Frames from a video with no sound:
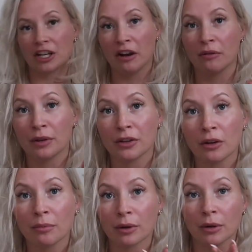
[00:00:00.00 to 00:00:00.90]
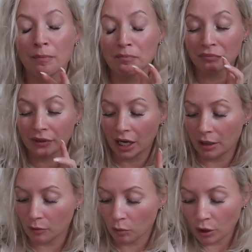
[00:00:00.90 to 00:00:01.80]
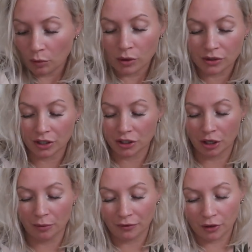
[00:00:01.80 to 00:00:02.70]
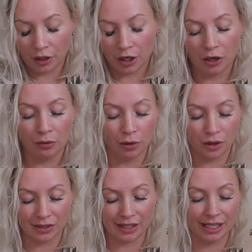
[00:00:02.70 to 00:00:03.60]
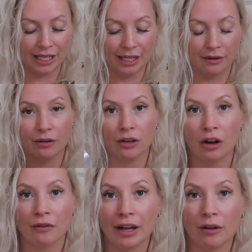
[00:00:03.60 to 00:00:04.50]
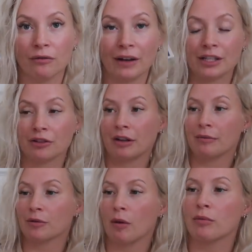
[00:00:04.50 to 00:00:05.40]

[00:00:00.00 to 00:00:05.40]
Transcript: share it with you. But what I was going to show you before I go was the L'Oreal face cream. So I